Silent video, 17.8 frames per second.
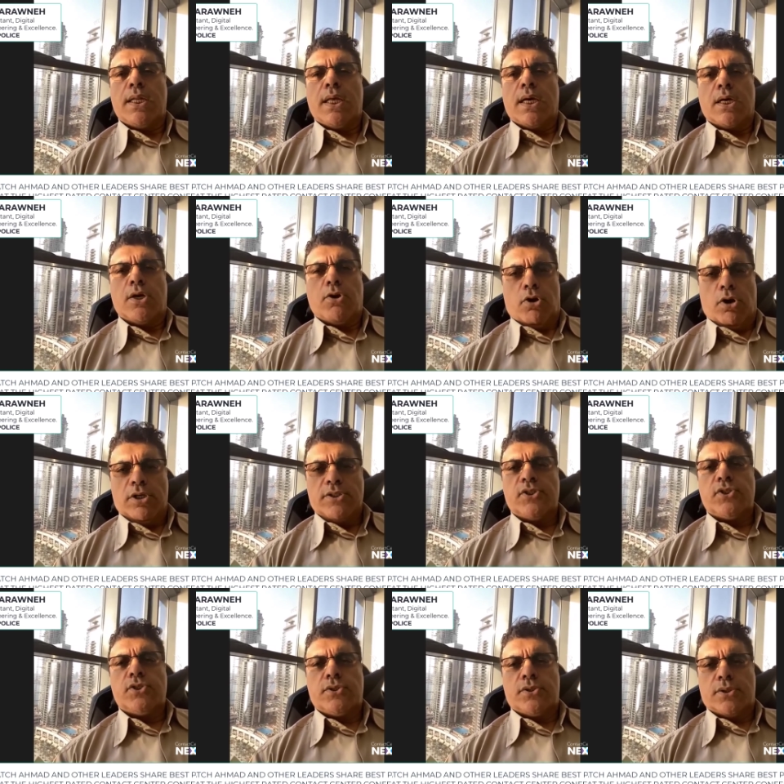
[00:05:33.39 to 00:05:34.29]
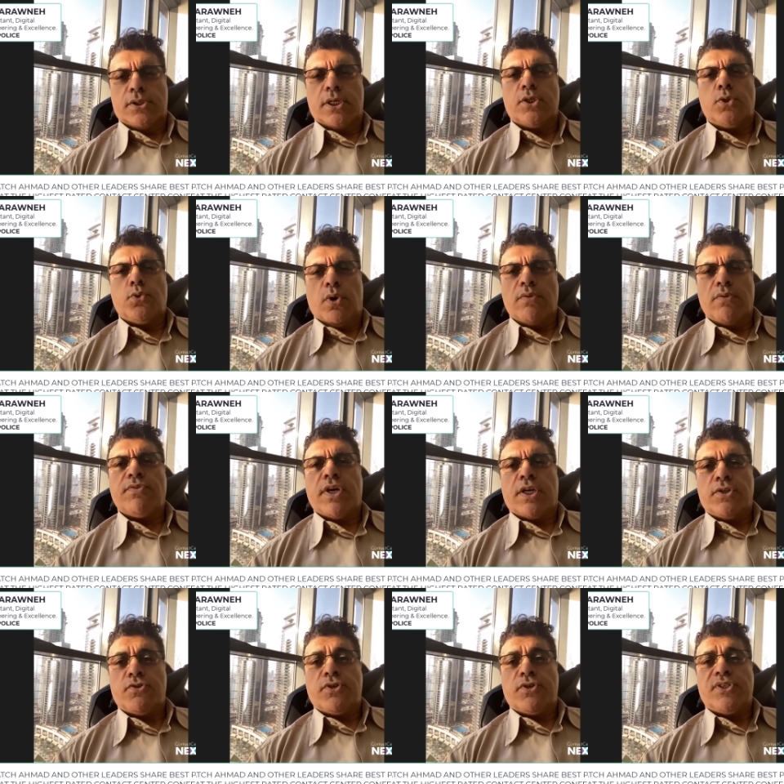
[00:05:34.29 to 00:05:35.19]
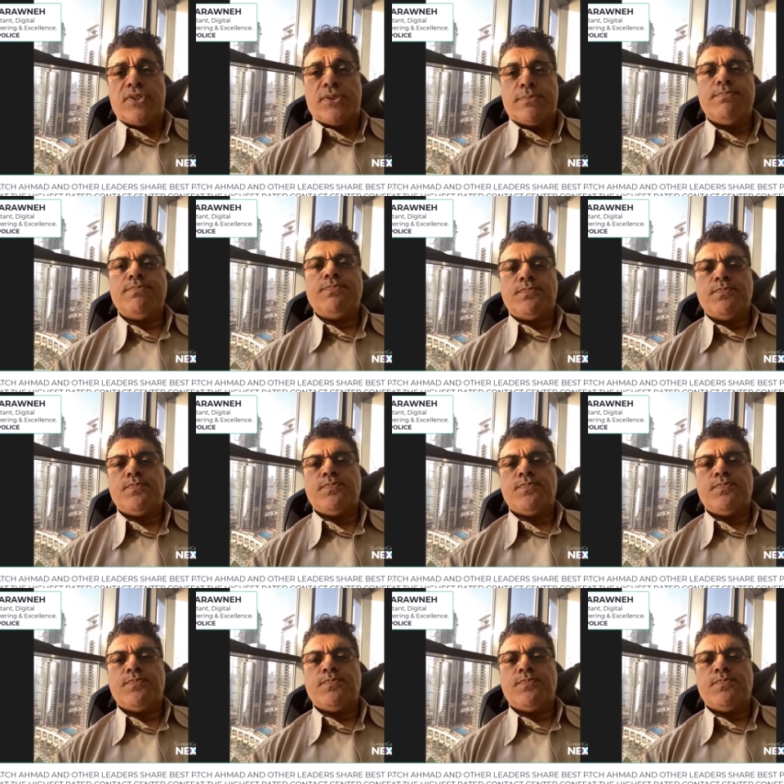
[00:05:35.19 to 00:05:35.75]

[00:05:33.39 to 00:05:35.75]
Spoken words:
and across 12 countries.